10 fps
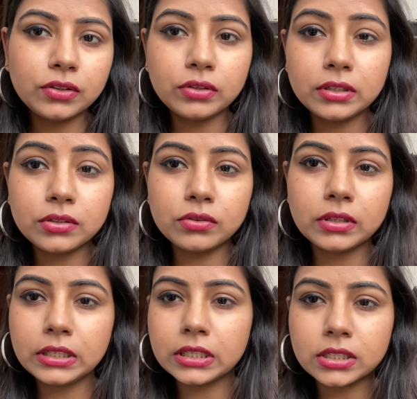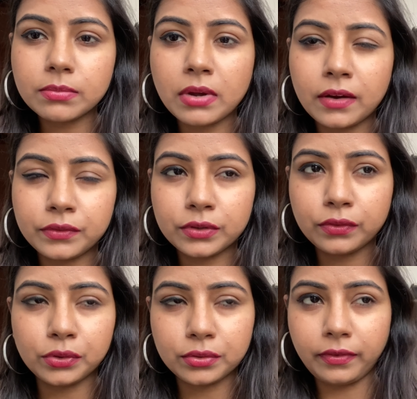You need to retouch up after
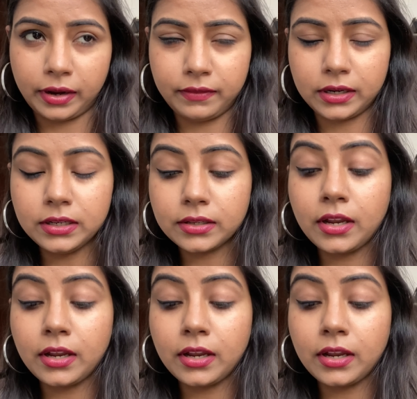4 to 5 hours.